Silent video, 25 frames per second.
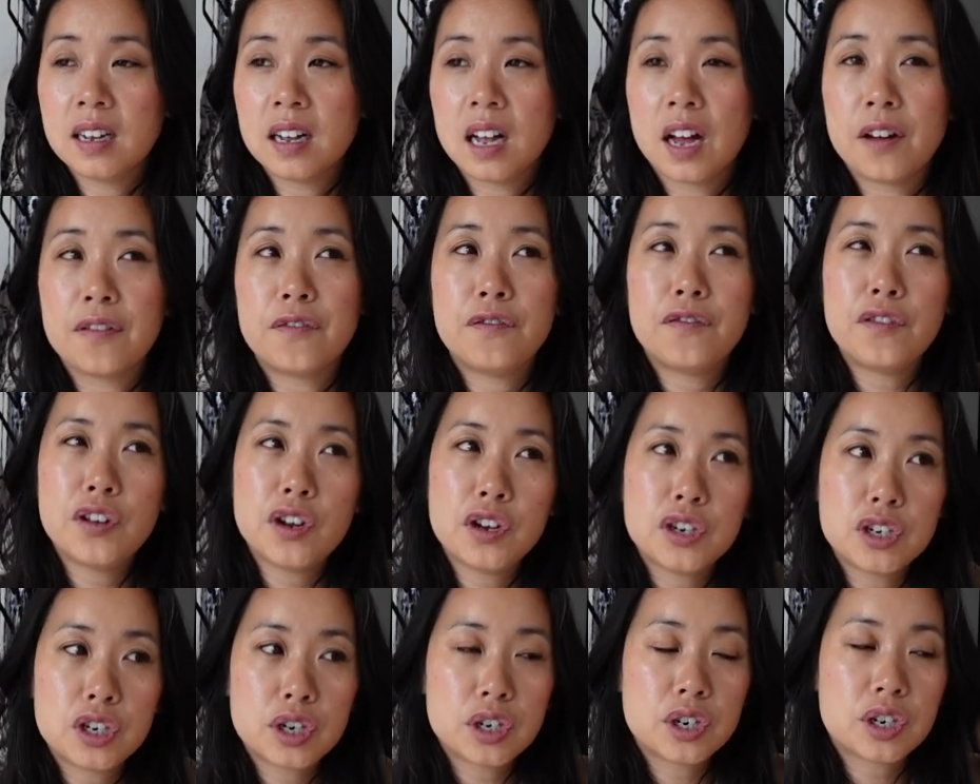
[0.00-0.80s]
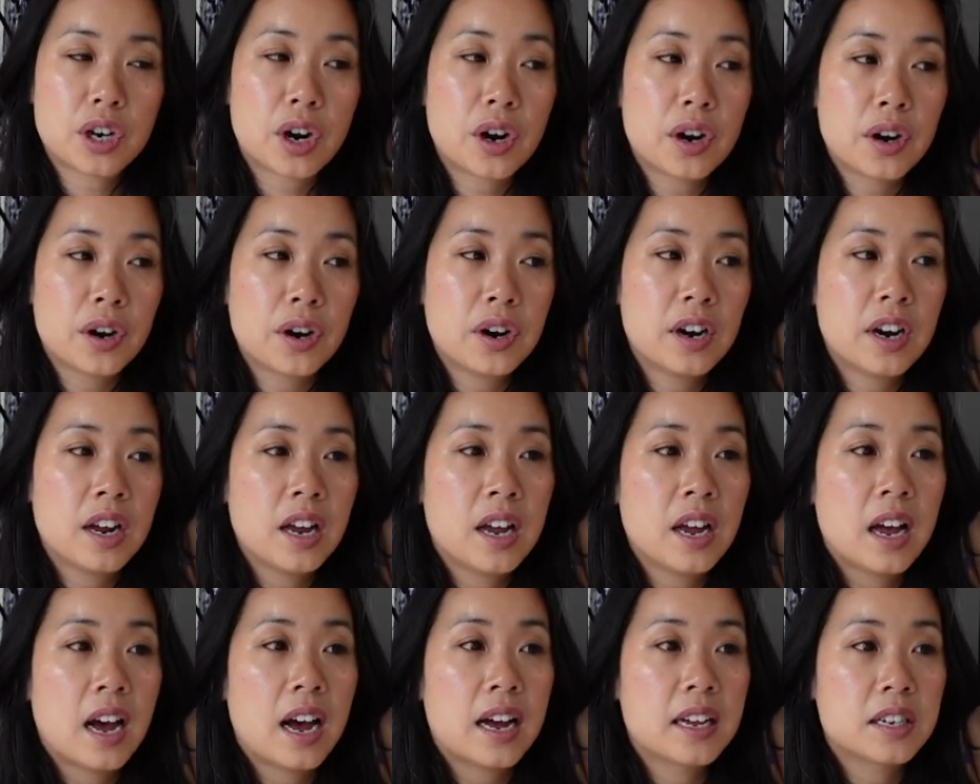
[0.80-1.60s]
a fuchsia tone
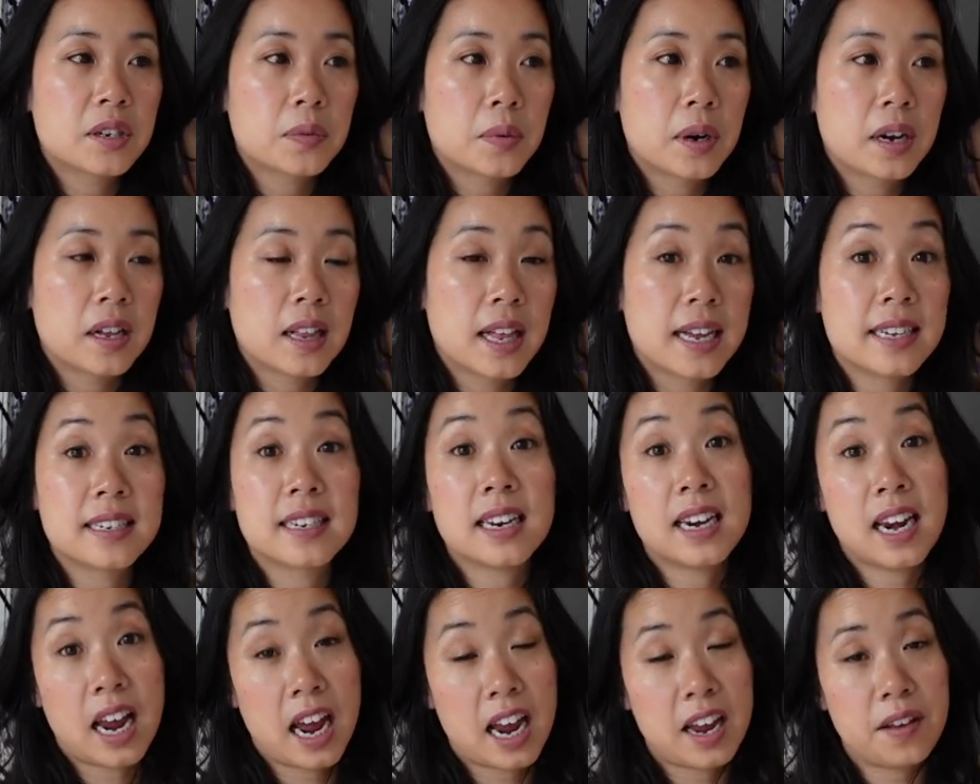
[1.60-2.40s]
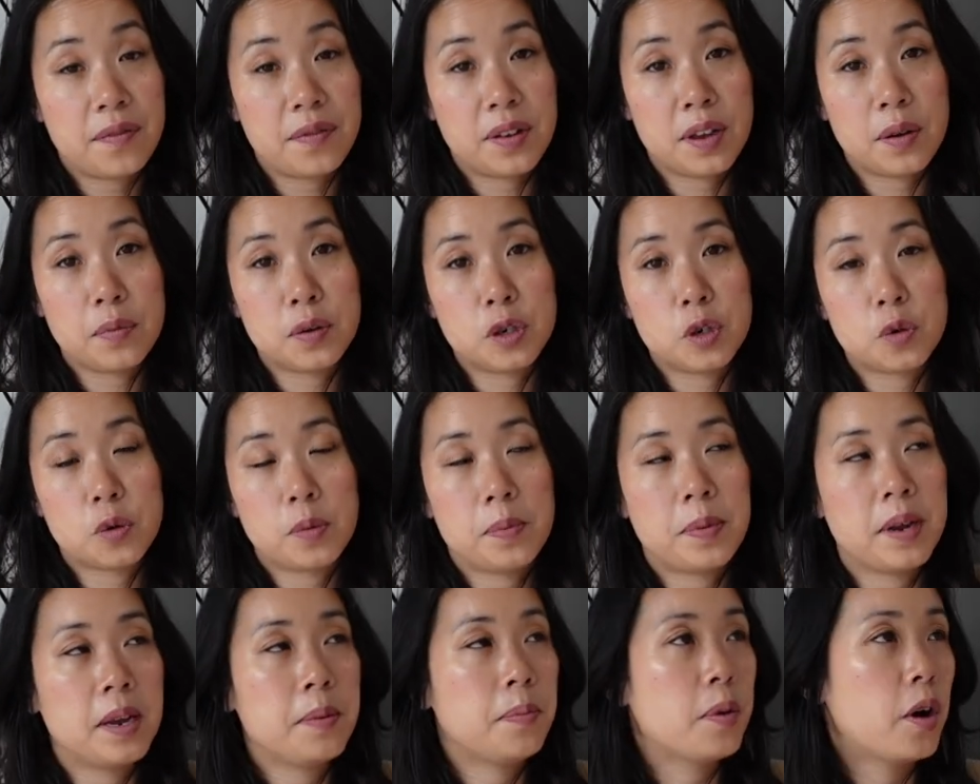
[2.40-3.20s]
as well as a navy, which would
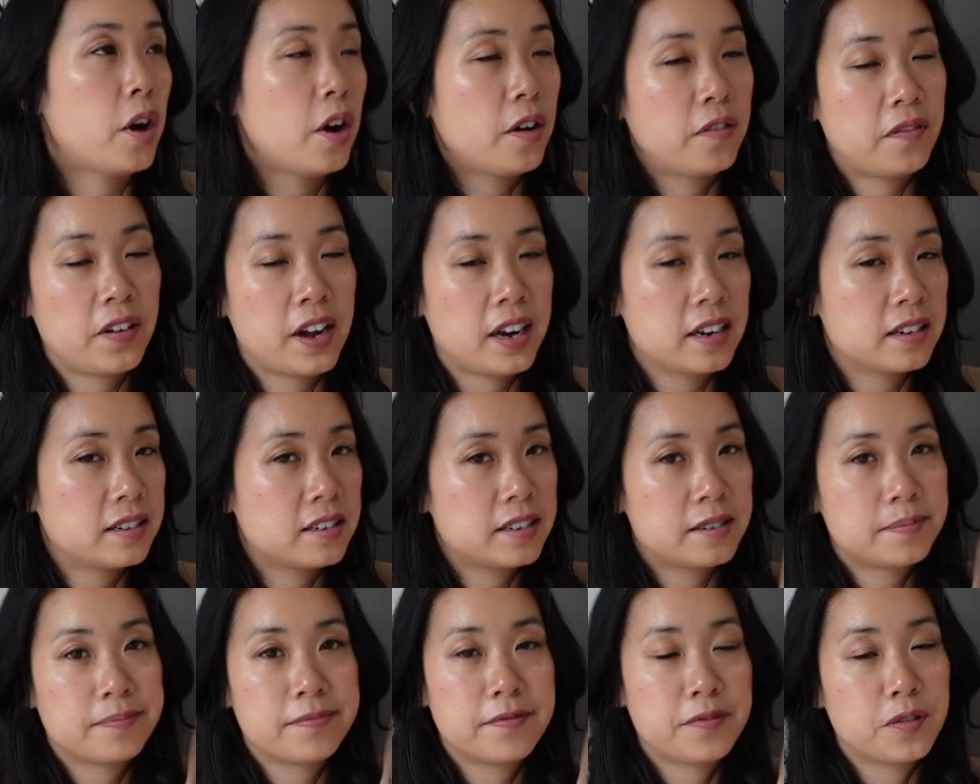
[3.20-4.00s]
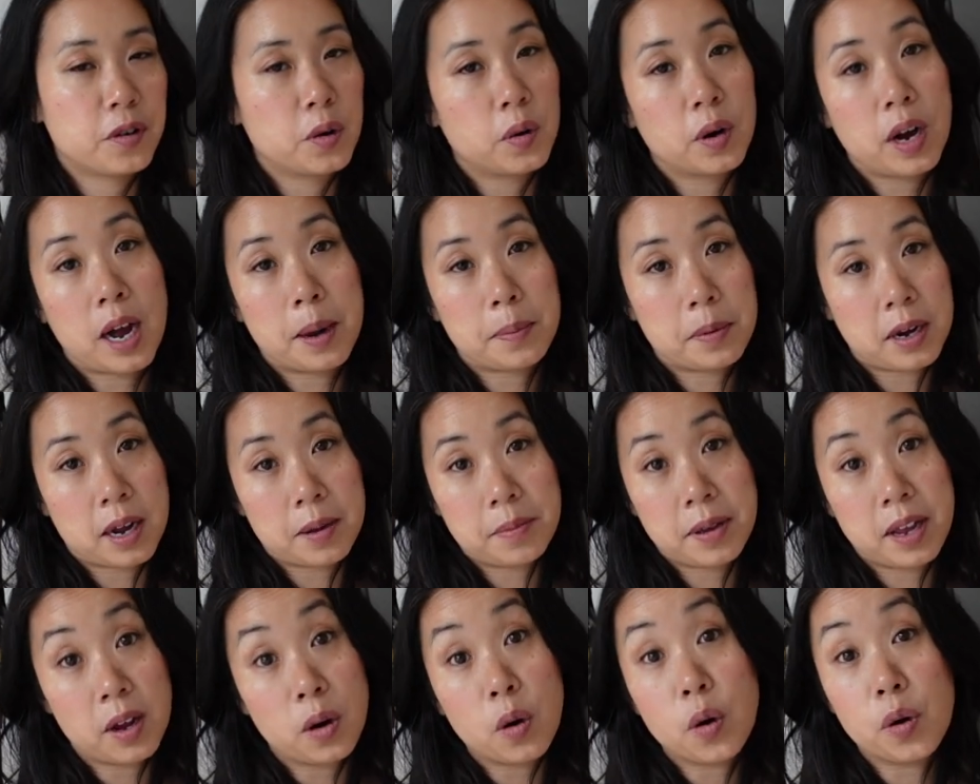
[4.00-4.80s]
be perfect for
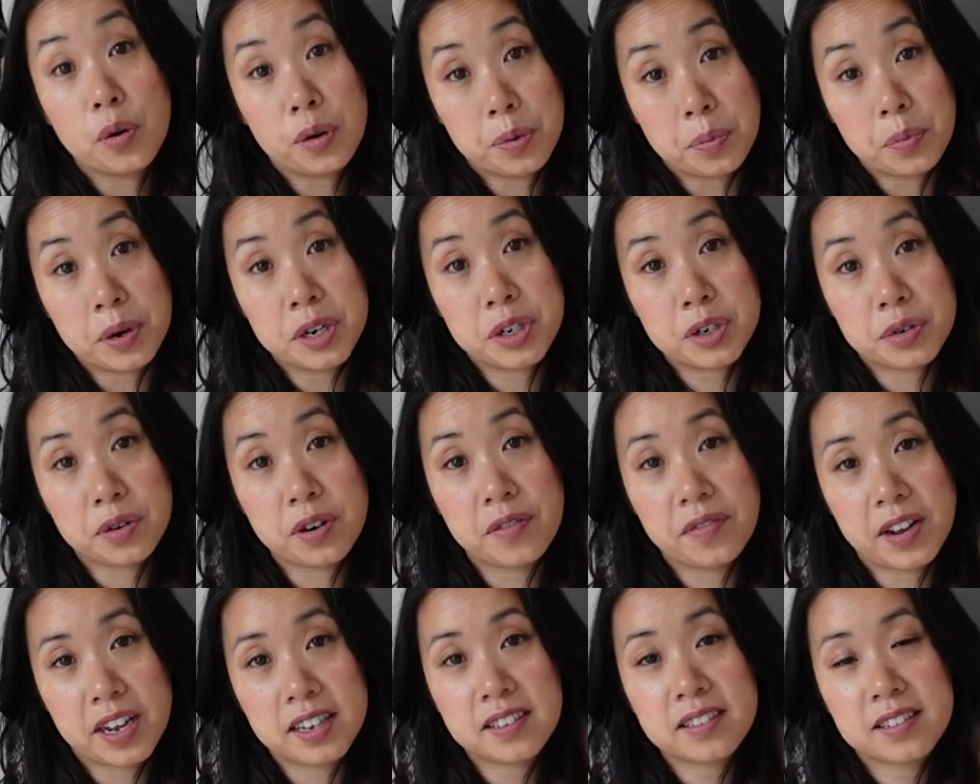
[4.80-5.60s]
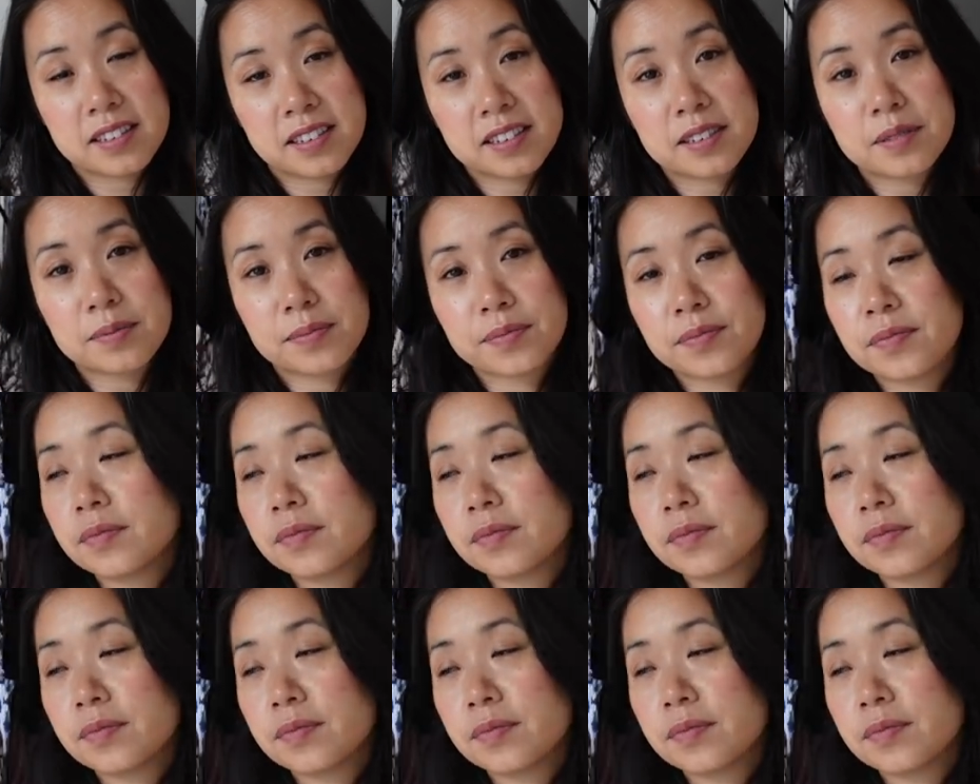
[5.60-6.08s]
upcoming autumn winter events.